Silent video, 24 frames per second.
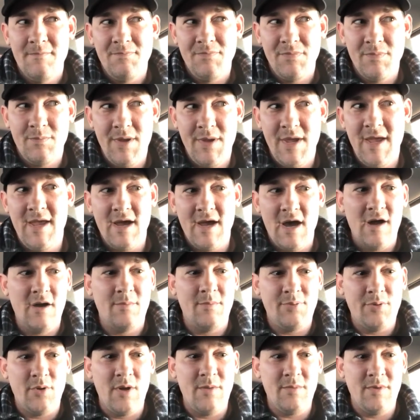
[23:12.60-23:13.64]
being
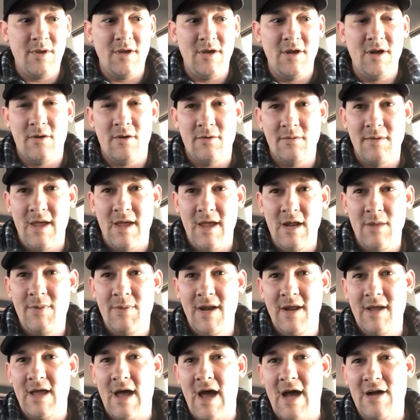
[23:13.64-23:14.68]
unemployment, you know,
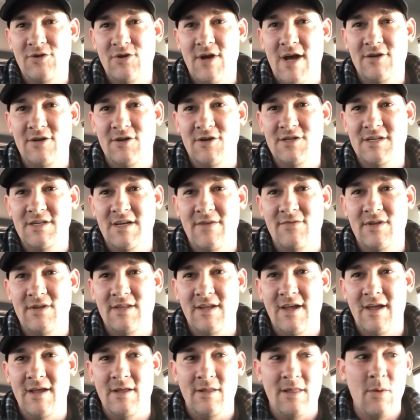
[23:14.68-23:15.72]
independent contractors and
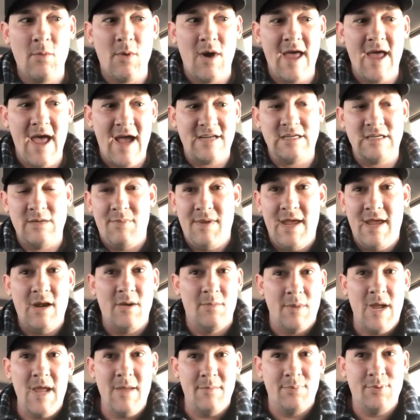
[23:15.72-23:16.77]
everything, they want to actually be
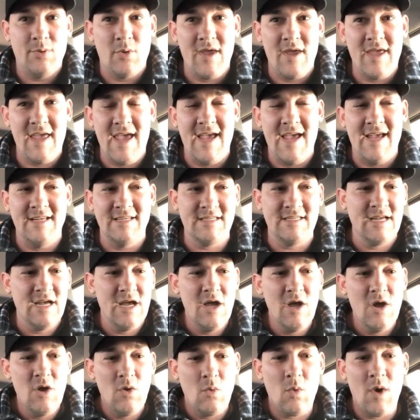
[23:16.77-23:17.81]
employees.
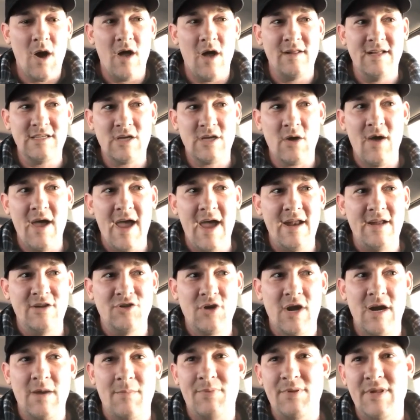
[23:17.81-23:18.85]
Well, let's go ahead and
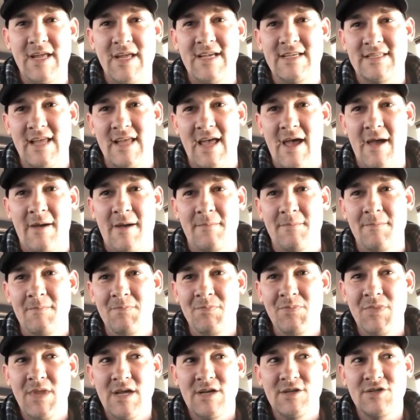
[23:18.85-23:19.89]
try to please them
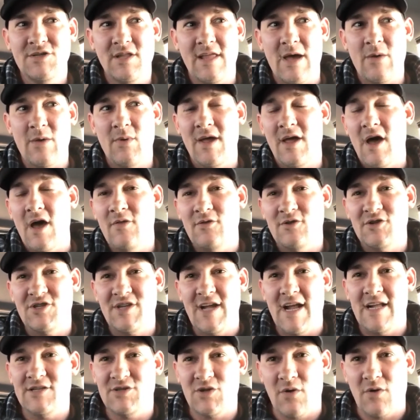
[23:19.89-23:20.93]
so that way other
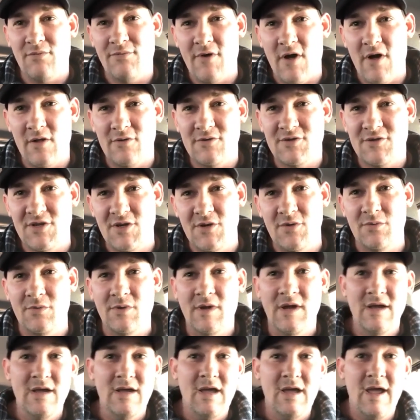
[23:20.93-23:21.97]
states don't follow suit.
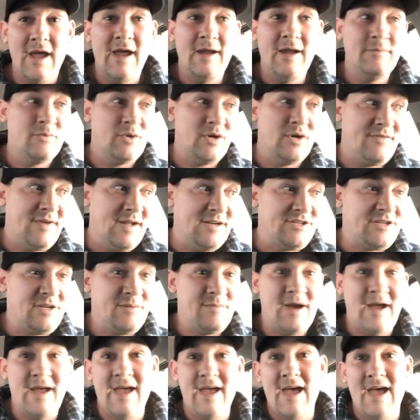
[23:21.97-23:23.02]
And mm-hmm. what eventually
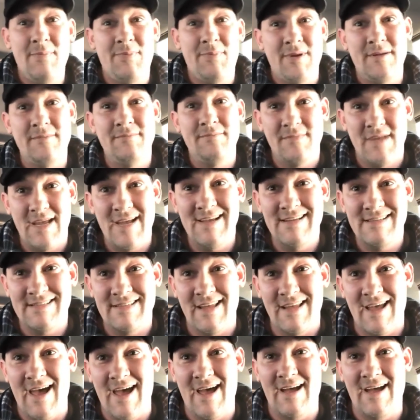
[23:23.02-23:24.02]
might happen is that.